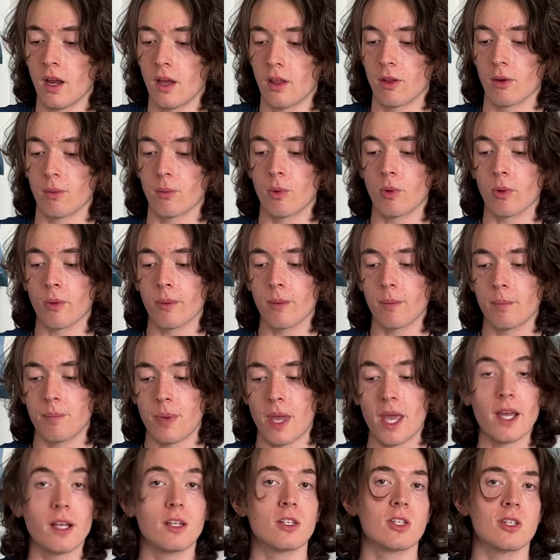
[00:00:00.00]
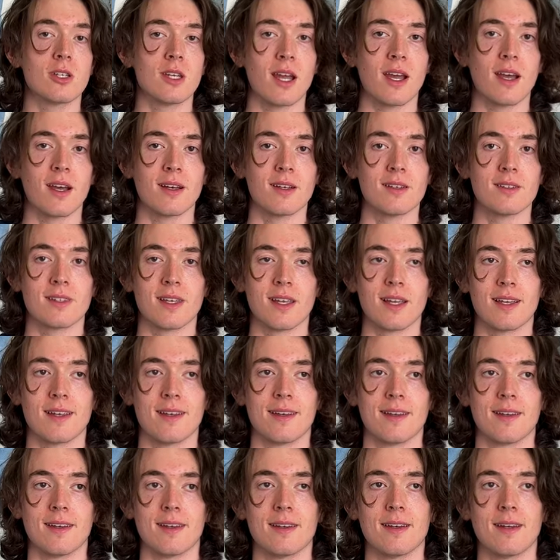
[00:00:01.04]
They're more pitched as
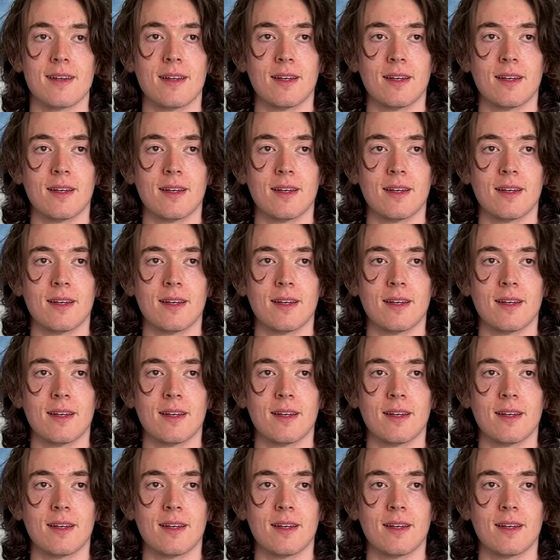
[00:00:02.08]
a